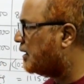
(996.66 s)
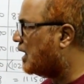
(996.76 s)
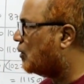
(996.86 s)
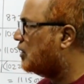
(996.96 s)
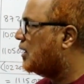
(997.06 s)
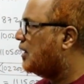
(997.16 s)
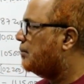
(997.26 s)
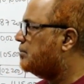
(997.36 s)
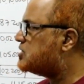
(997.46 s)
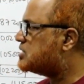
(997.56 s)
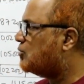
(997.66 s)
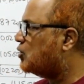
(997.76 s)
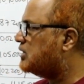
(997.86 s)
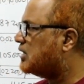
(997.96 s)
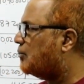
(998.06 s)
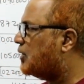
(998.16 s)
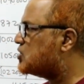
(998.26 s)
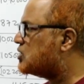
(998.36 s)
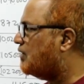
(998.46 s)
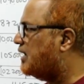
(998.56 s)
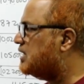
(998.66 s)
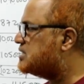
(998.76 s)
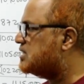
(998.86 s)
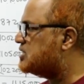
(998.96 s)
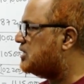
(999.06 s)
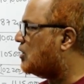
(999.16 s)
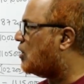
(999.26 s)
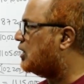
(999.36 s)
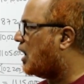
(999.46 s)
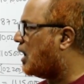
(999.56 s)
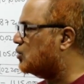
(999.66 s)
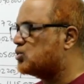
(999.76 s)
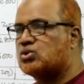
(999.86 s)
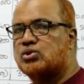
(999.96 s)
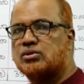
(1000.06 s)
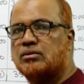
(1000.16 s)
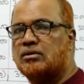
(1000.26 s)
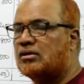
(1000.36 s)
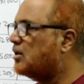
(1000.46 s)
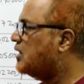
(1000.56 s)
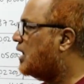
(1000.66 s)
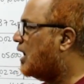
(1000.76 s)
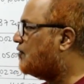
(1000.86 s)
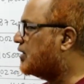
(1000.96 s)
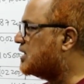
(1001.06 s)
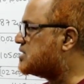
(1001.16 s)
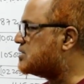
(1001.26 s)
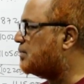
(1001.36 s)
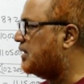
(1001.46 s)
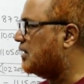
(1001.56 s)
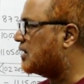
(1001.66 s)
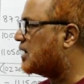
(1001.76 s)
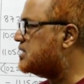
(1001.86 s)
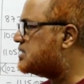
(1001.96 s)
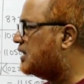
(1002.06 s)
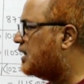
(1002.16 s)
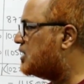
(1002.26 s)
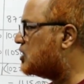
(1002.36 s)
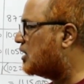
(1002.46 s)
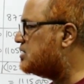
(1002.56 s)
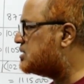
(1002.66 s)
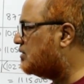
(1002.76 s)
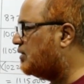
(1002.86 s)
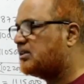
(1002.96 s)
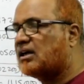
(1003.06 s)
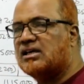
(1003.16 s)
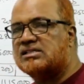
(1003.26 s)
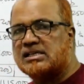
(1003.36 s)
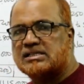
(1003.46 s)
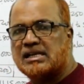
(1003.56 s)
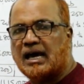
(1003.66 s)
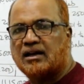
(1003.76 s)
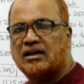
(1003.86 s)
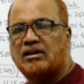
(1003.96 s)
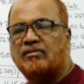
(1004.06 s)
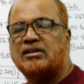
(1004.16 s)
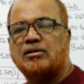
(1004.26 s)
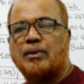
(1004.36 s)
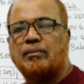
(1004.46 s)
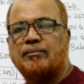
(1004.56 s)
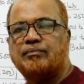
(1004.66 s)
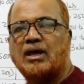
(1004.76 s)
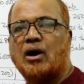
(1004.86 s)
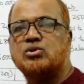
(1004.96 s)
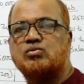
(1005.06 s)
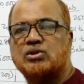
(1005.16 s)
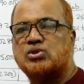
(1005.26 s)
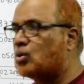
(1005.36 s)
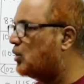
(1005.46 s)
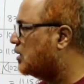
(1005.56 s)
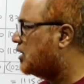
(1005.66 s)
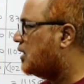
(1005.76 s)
Now, Mr. Murthy, computation of LTCG on house for the assessment year. Consideration received 36 lakh given in the problem. The house was sold.